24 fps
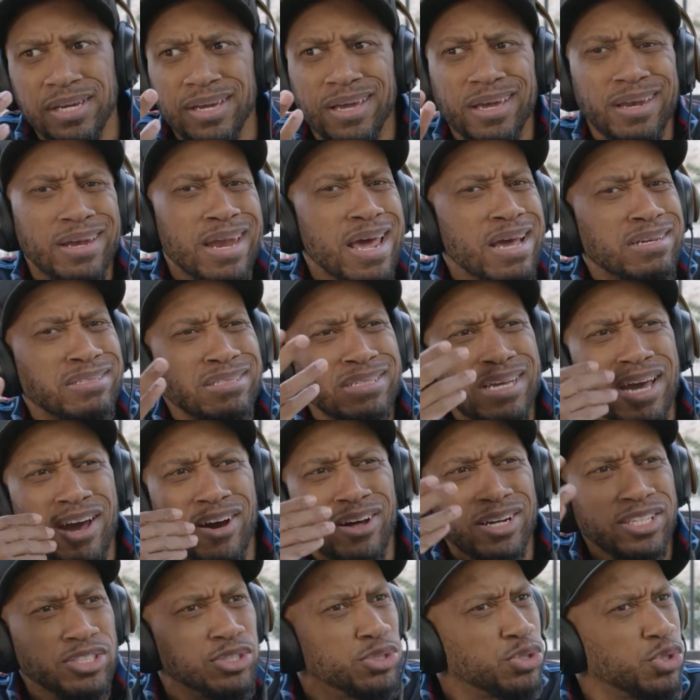And now she got
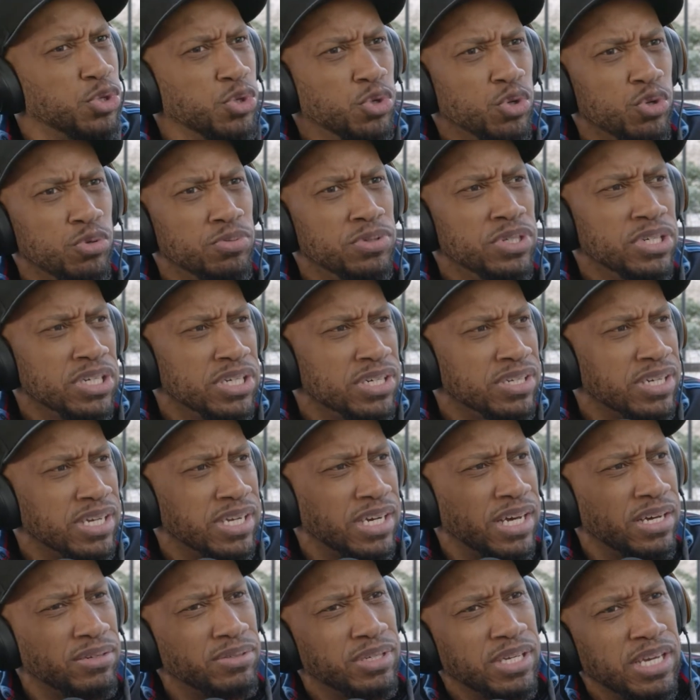all these tubes in her.
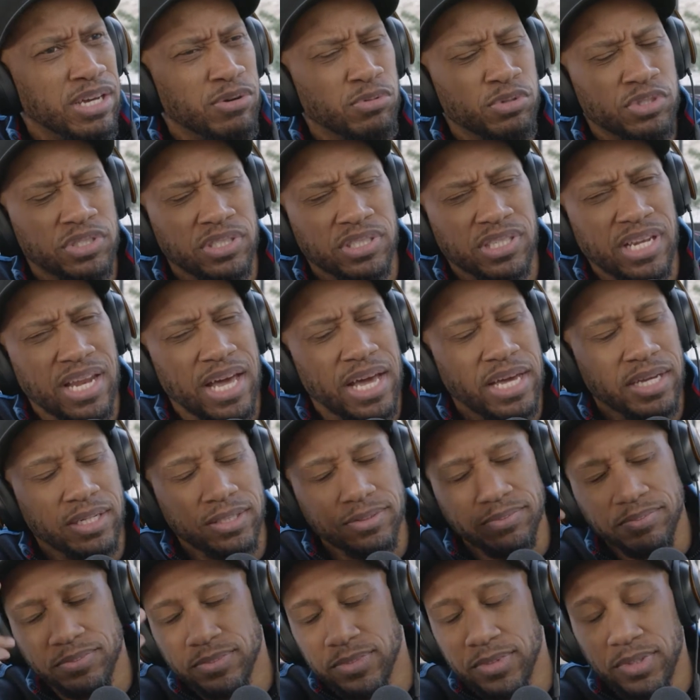It was just like,
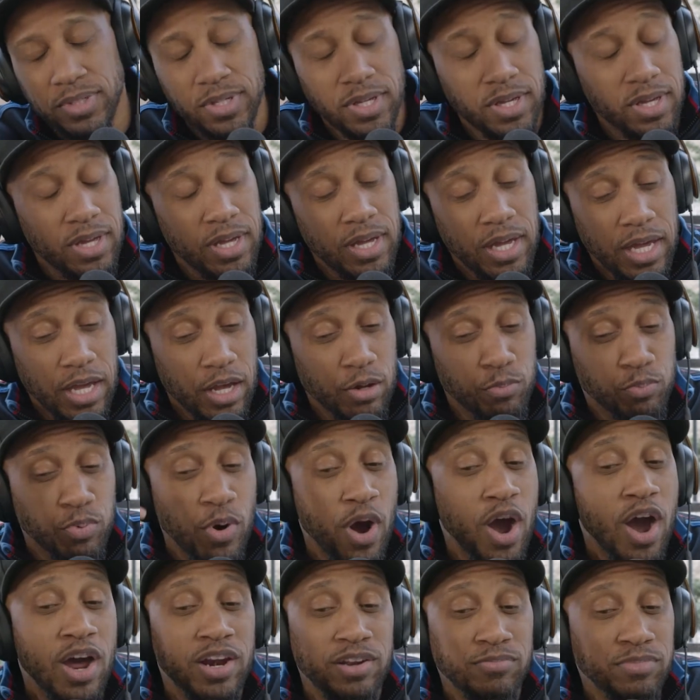
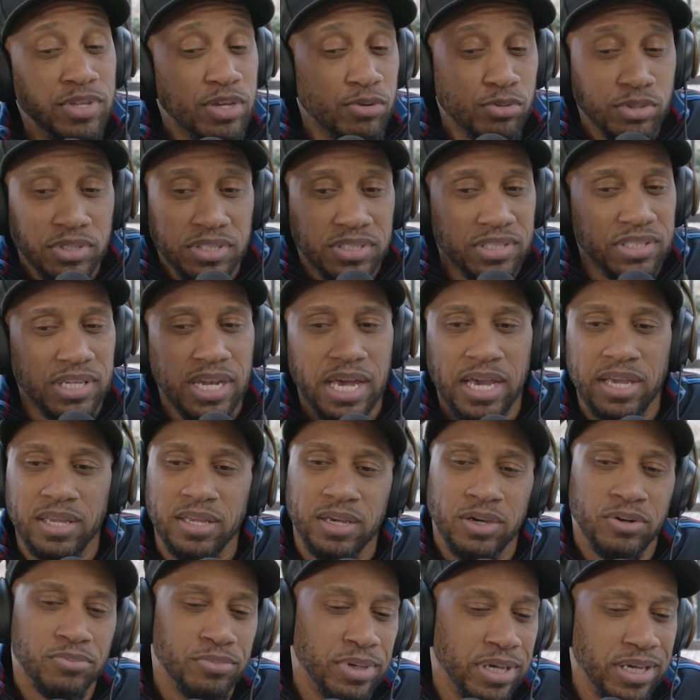part of me was just like,
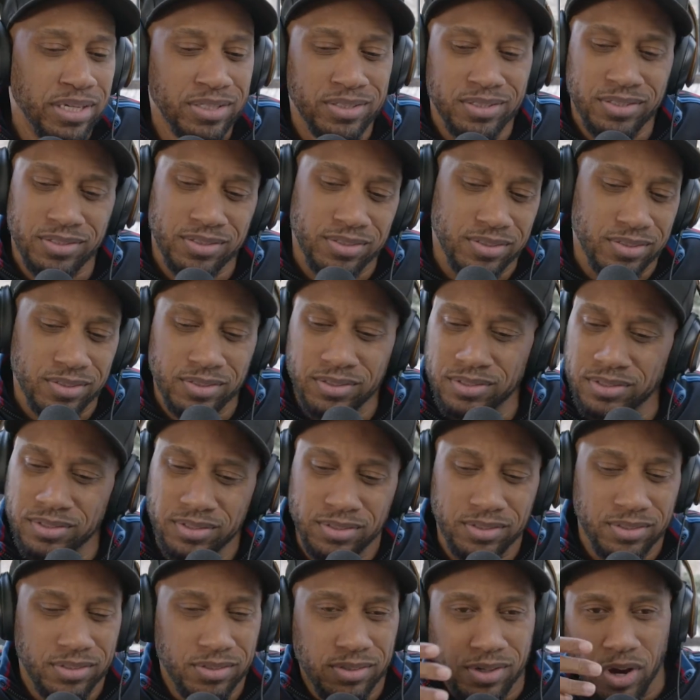yo, man, just
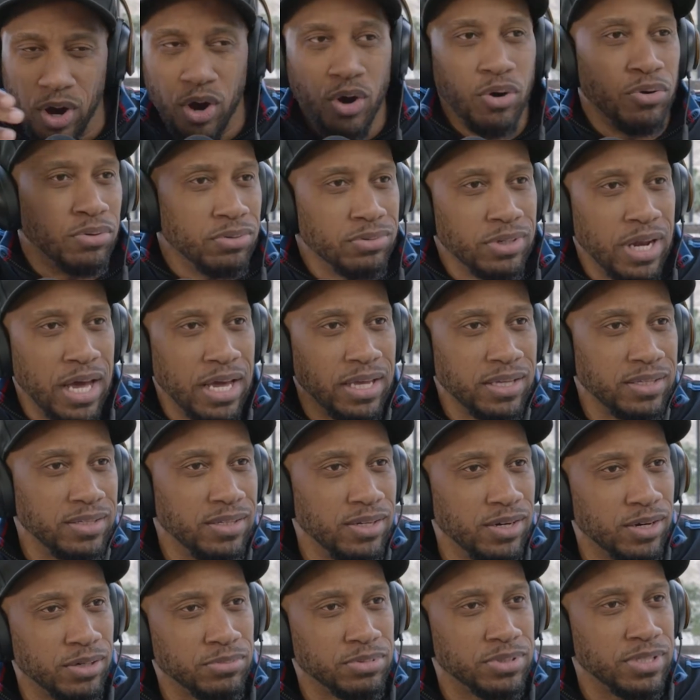go. Like,
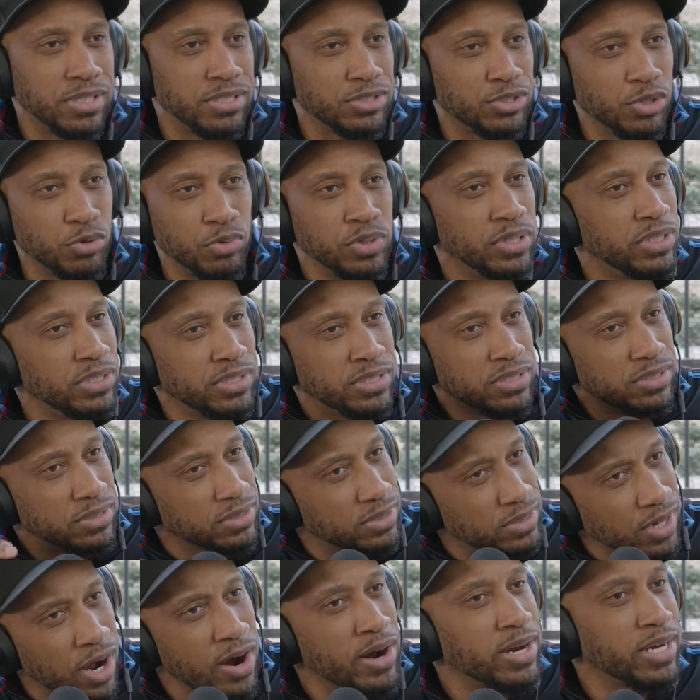you know what I'm saying? So we could just
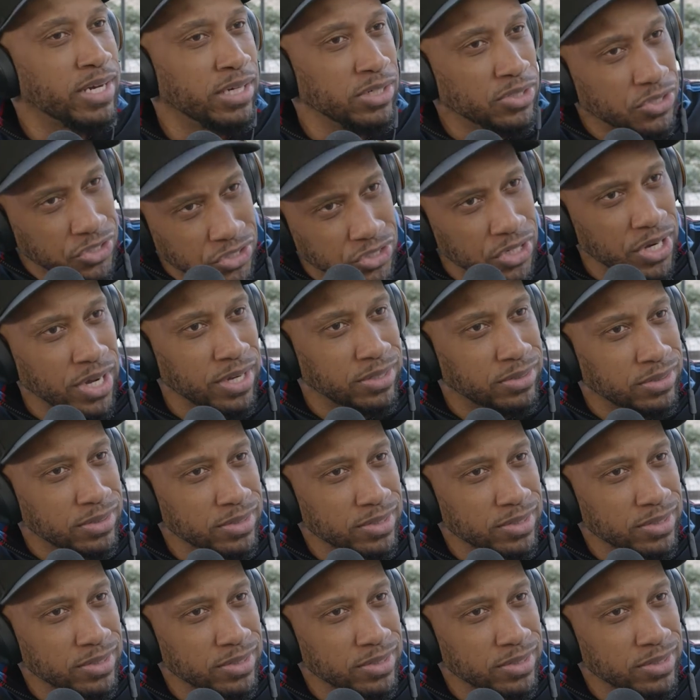start this shit.